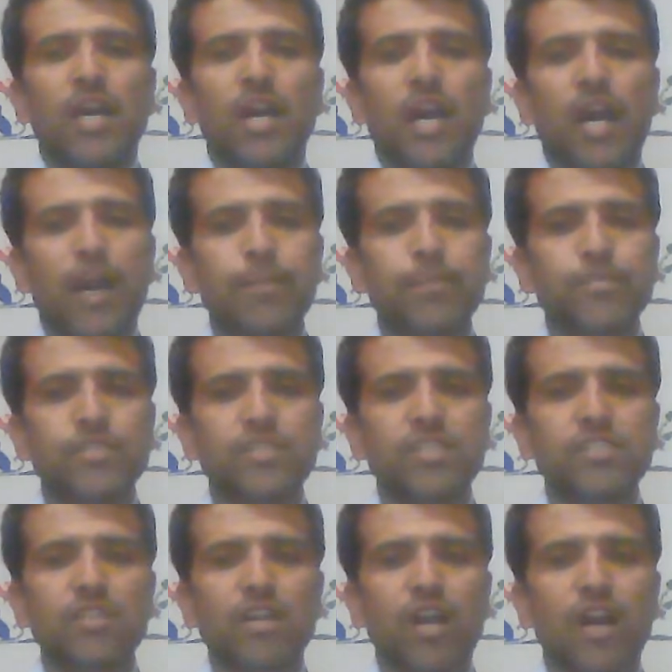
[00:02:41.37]

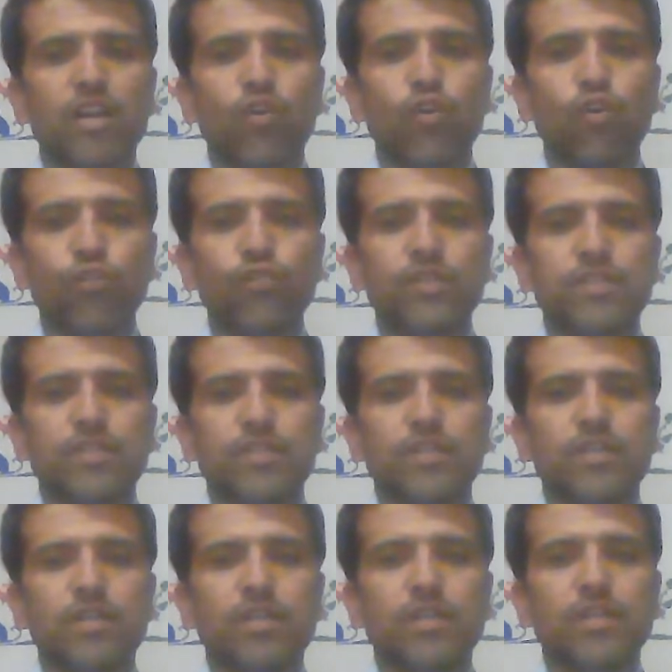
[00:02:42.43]
Abstracts are often
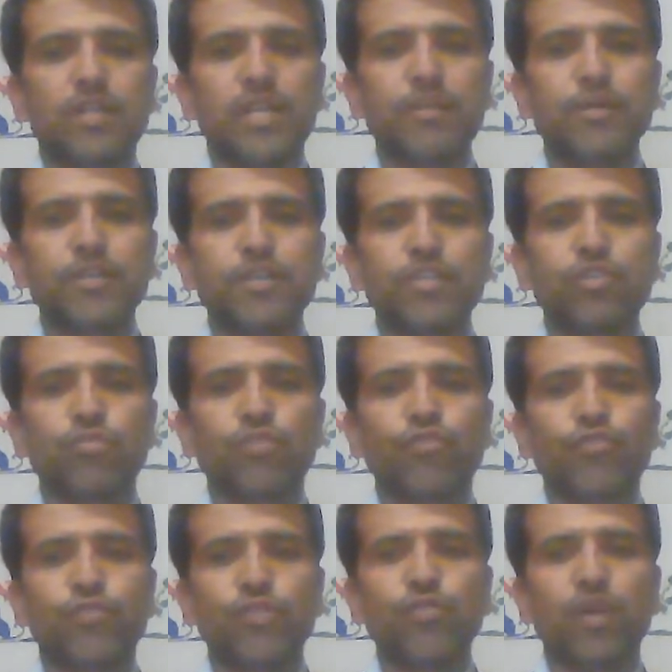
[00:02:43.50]
limited to a
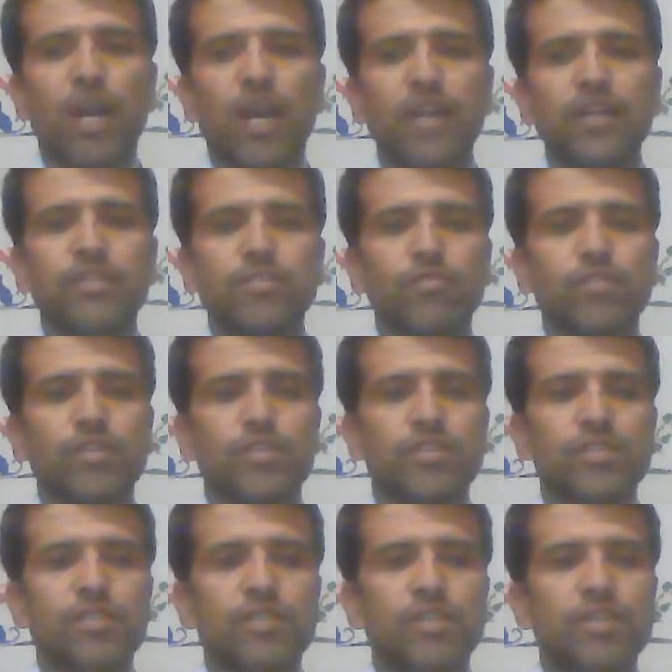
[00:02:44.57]
few hundred
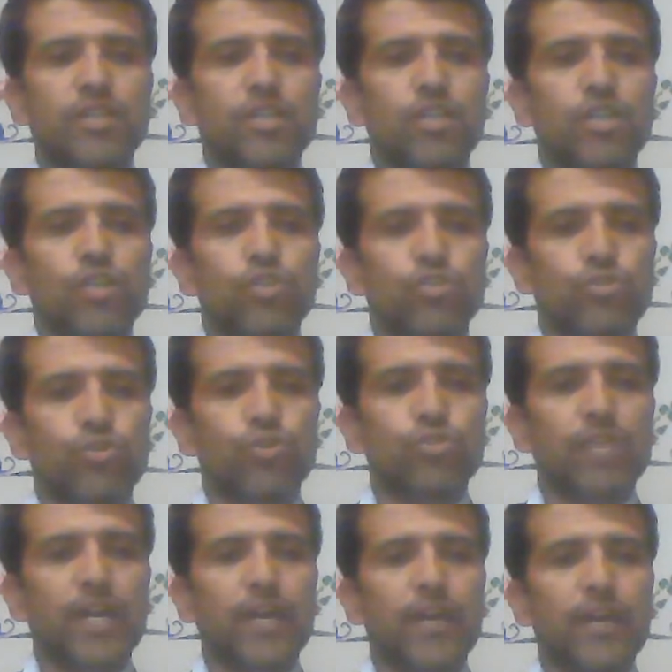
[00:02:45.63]
words, so
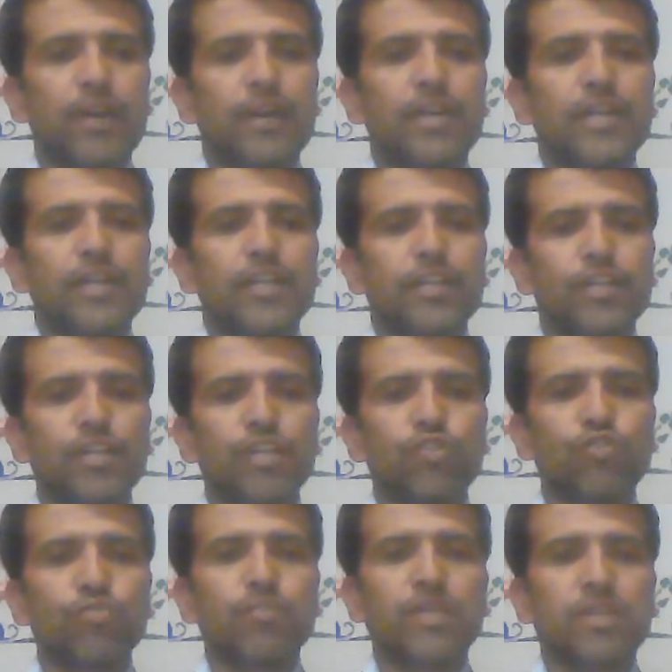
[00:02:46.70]
they need
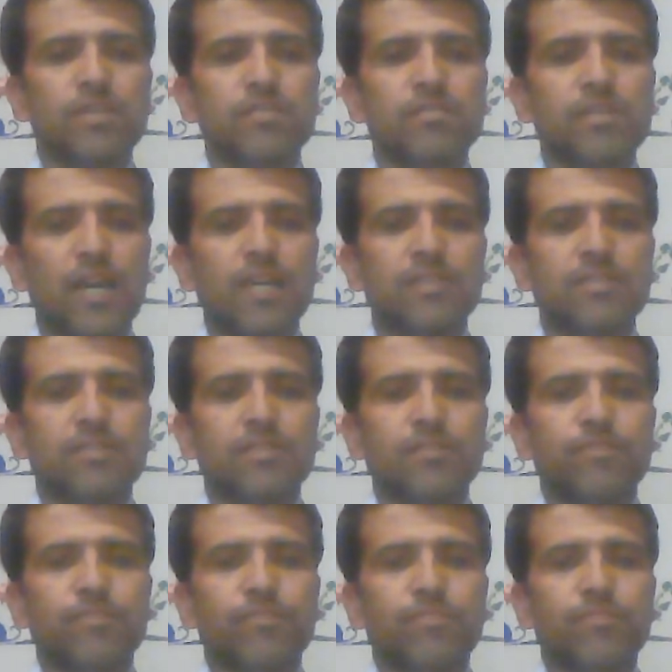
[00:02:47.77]
to be concise.
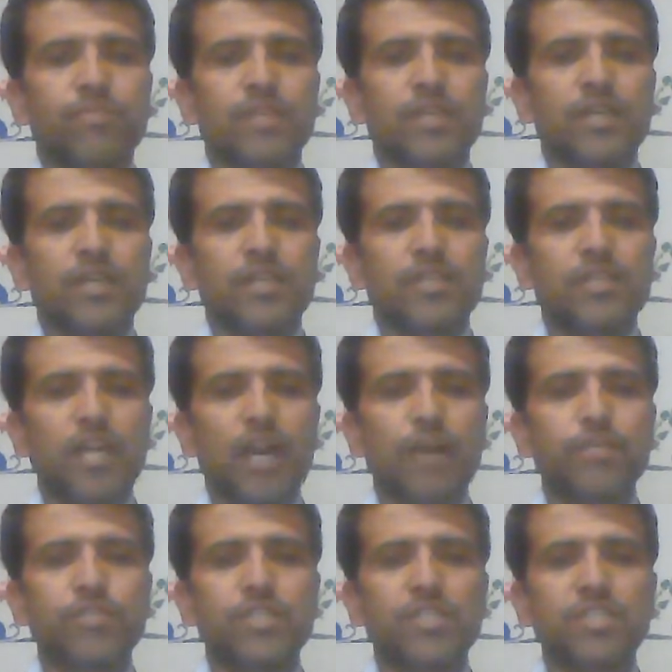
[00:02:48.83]
The
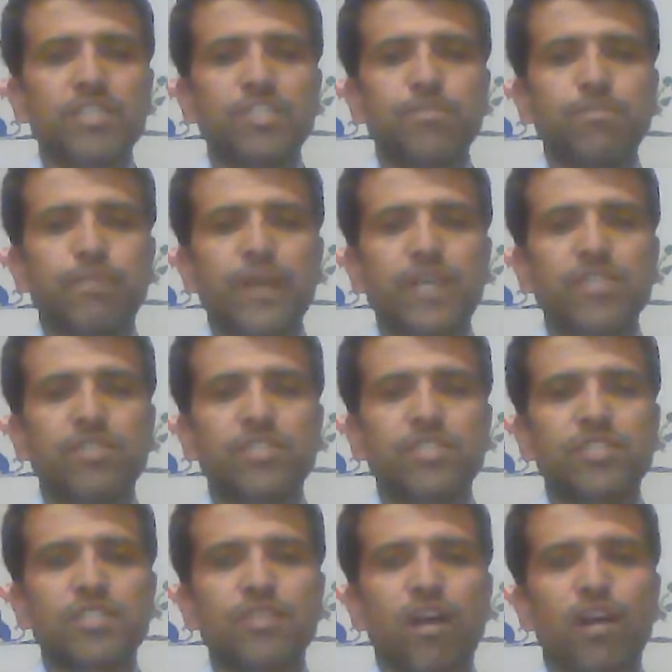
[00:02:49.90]
abstract is best
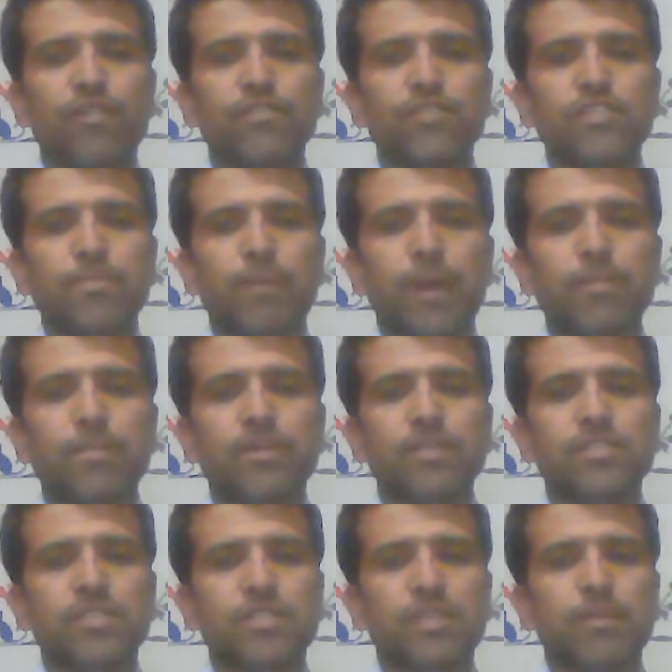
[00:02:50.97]
written after the paper
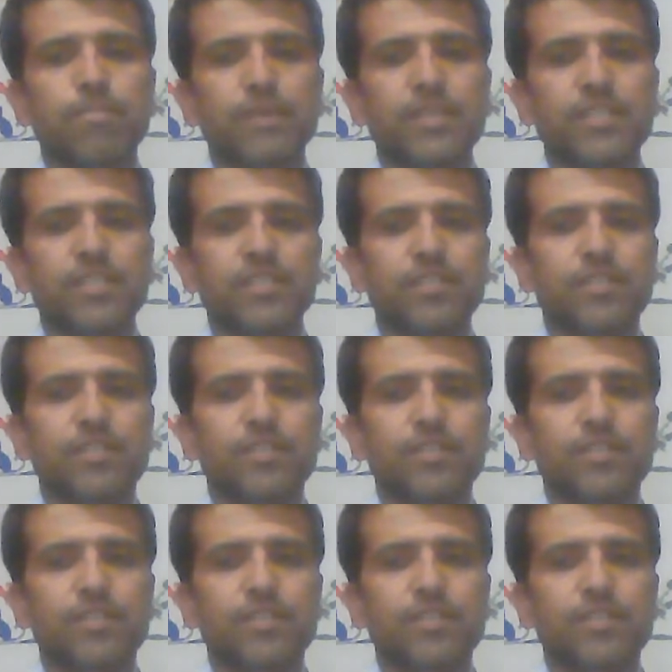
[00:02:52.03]
is completed.